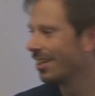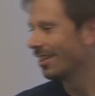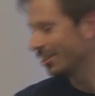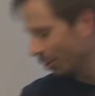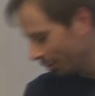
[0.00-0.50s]

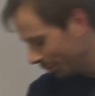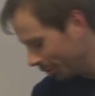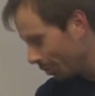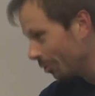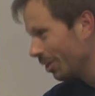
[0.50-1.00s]
So,
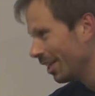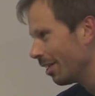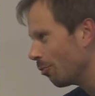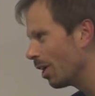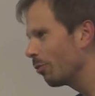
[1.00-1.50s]
so
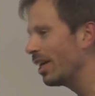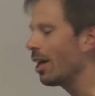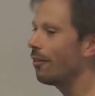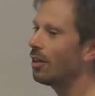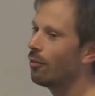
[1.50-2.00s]
one way
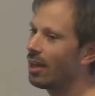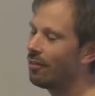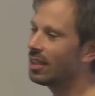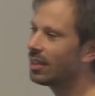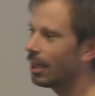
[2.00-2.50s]
have, of
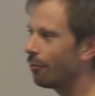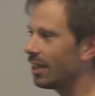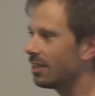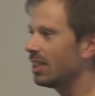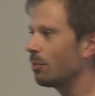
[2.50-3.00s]
having side
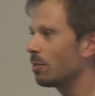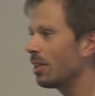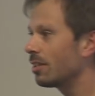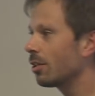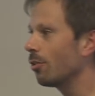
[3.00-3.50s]
effects in C++
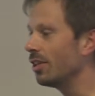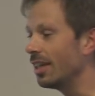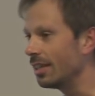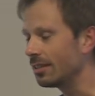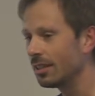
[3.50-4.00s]
code
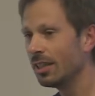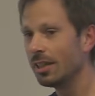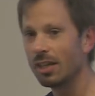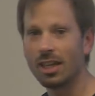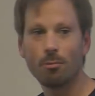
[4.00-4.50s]
is
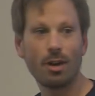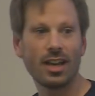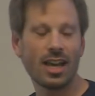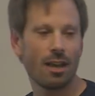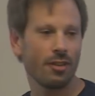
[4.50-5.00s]
uh, by
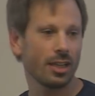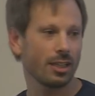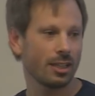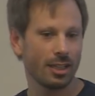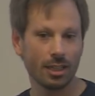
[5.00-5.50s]
having
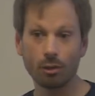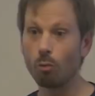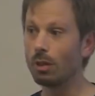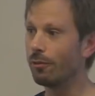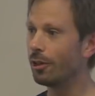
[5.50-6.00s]
uh,
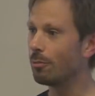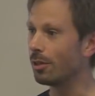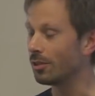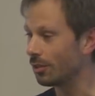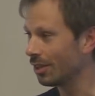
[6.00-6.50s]
global
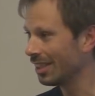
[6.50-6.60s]
variables.